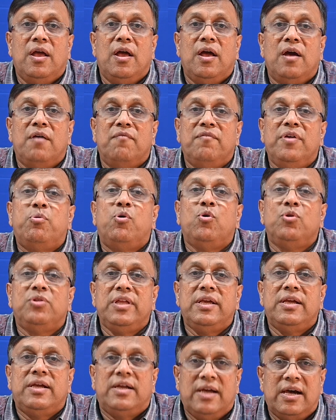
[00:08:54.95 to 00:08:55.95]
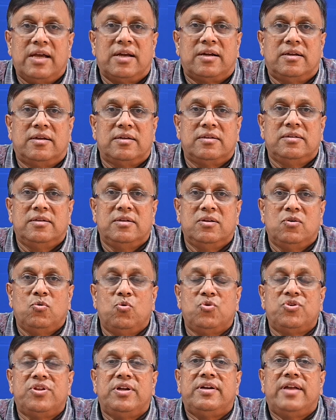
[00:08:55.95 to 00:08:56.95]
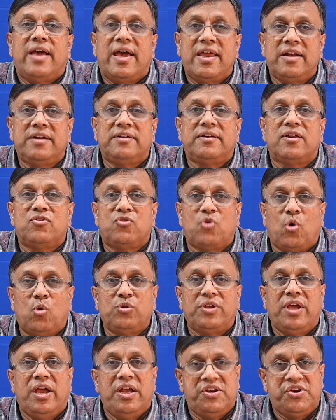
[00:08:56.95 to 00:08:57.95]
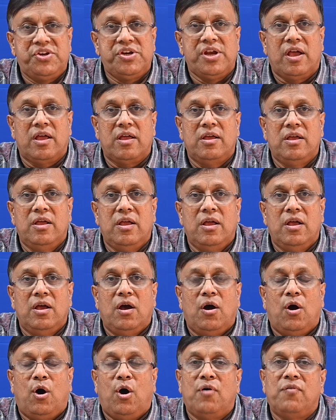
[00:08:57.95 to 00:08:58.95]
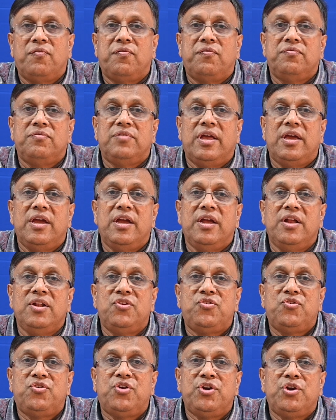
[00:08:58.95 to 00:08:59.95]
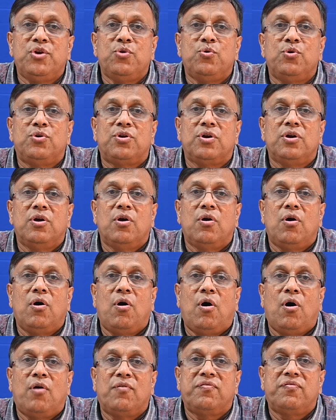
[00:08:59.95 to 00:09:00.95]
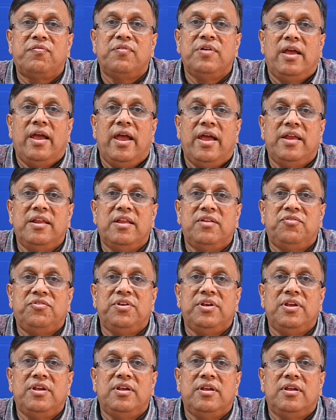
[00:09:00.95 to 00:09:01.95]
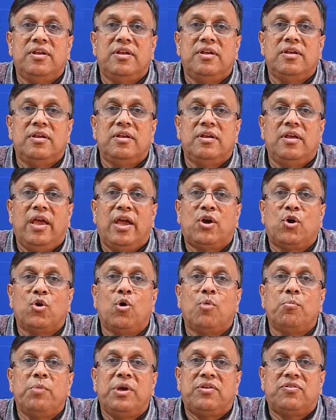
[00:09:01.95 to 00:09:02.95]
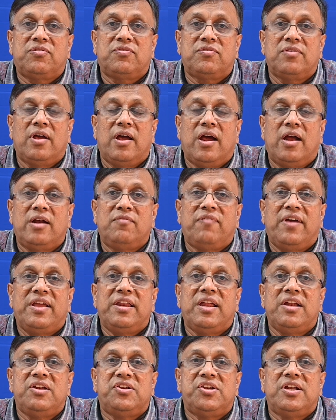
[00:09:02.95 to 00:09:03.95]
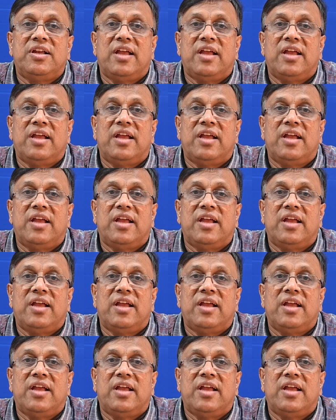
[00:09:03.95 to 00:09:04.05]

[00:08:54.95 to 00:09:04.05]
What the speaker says: Vibhuti Garg, who is the Director South Asia of the Institute of Energy, Economics and Financial